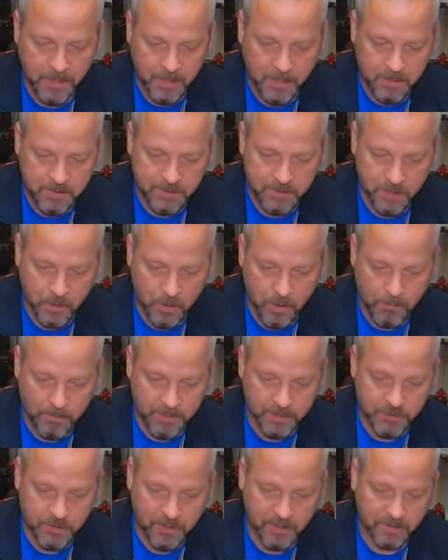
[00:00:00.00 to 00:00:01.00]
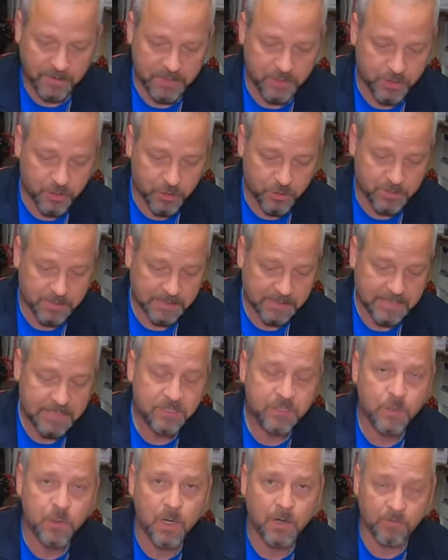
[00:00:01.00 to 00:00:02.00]
So I'm gonna try to use at
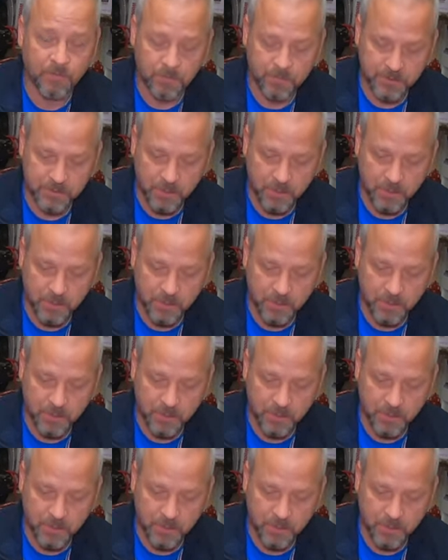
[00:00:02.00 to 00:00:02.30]
least two of them.